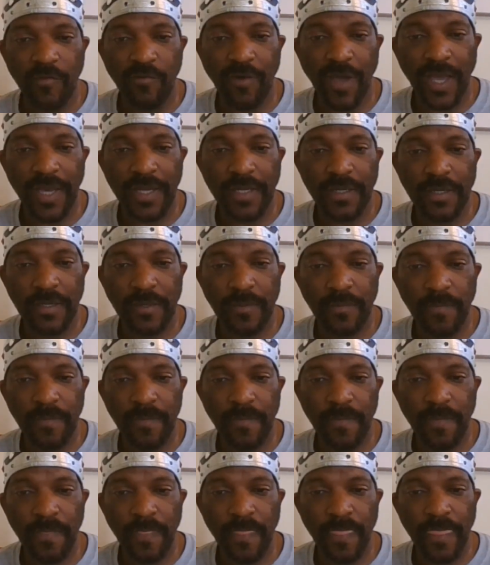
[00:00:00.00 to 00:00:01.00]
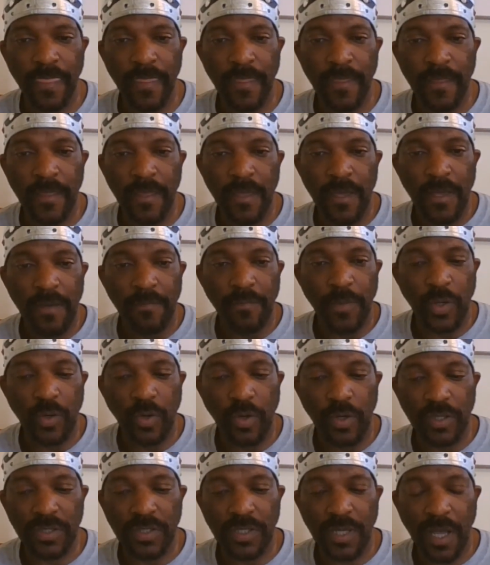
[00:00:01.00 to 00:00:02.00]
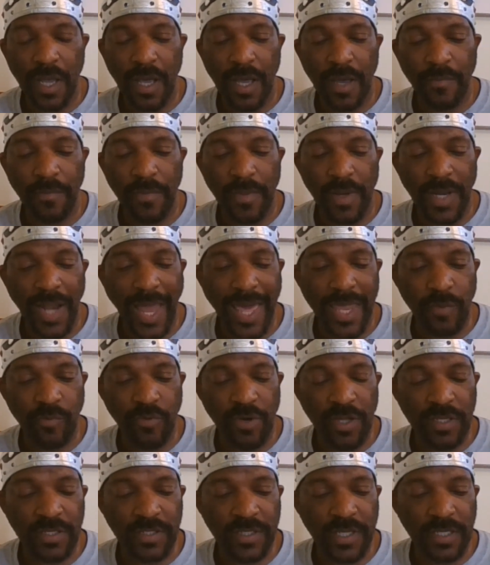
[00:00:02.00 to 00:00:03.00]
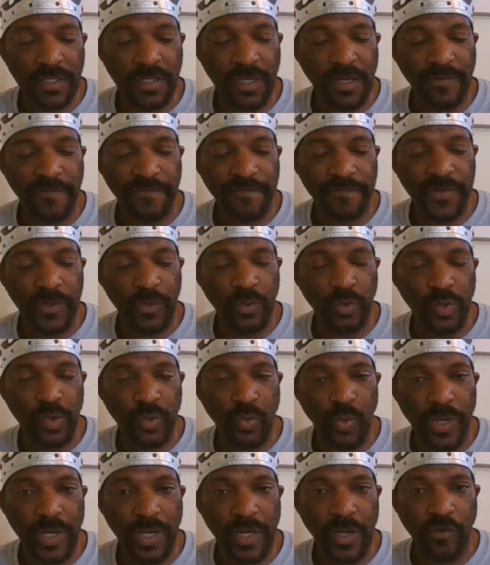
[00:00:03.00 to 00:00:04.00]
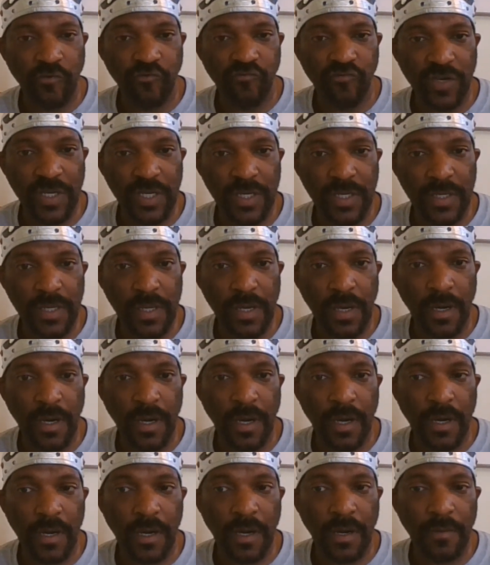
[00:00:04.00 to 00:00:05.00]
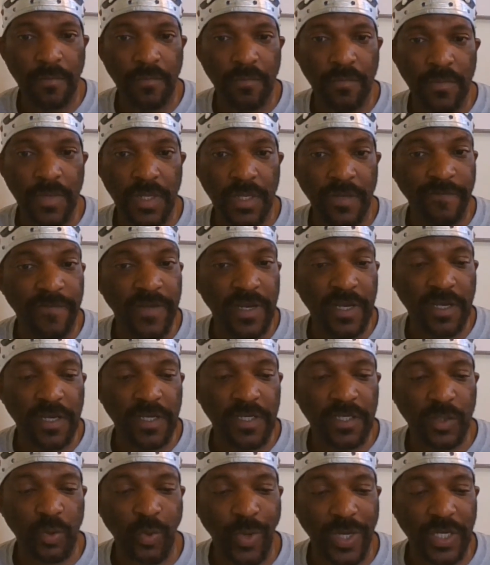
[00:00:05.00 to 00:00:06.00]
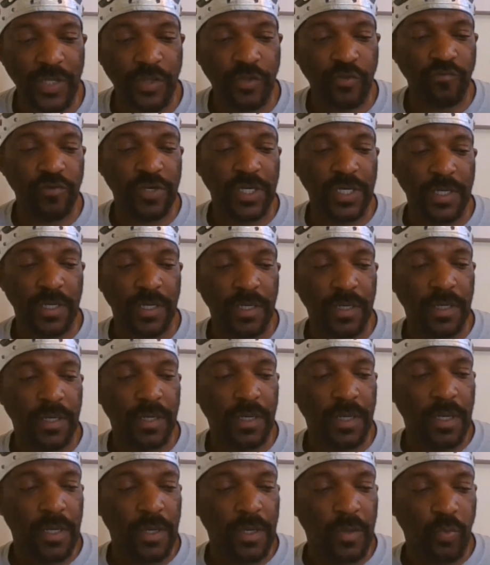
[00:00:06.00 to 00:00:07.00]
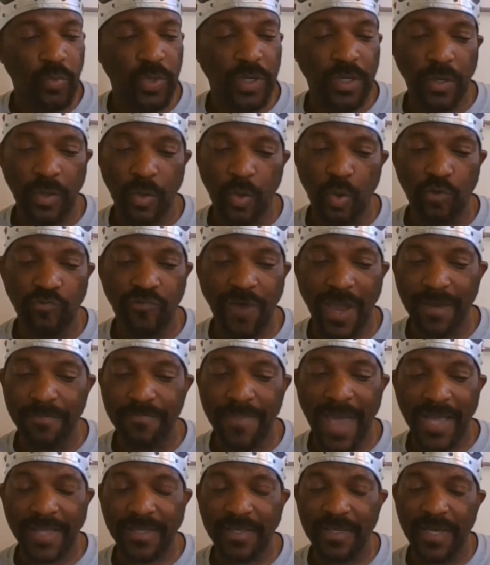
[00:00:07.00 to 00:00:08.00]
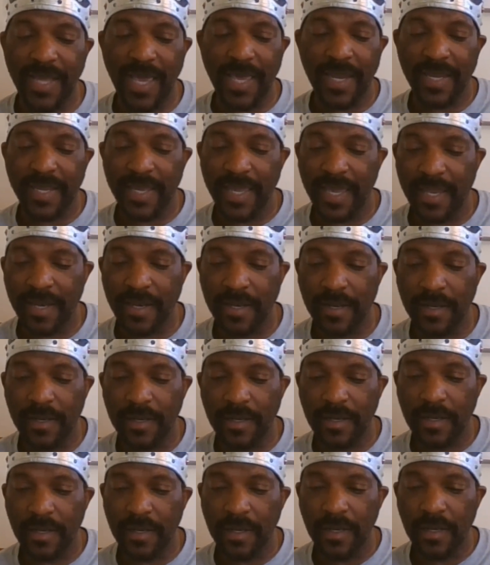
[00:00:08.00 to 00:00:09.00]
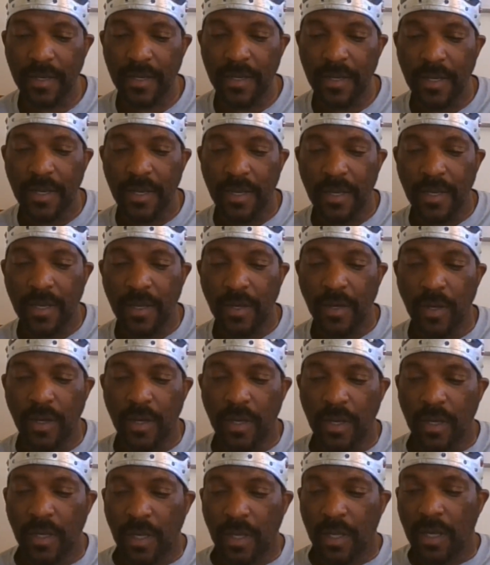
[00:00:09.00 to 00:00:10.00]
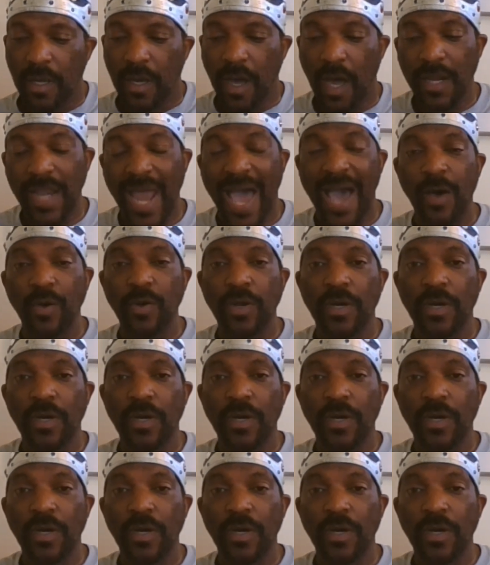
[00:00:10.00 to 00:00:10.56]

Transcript: right? Because a lot of us get confused when they read Leviticus 23. We're going to go right back to that again on how